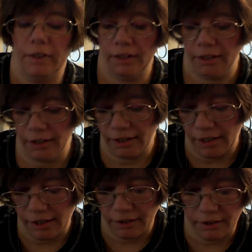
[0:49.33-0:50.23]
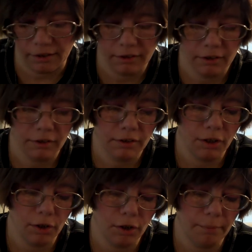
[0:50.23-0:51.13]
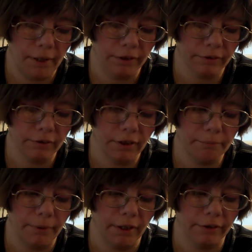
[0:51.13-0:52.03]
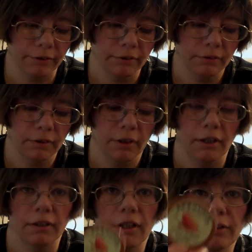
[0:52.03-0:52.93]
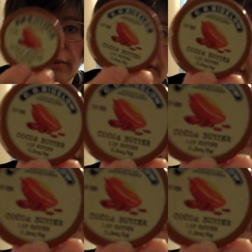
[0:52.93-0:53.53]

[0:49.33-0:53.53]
And then I got a uh, cocoa butter, lip butter, another one.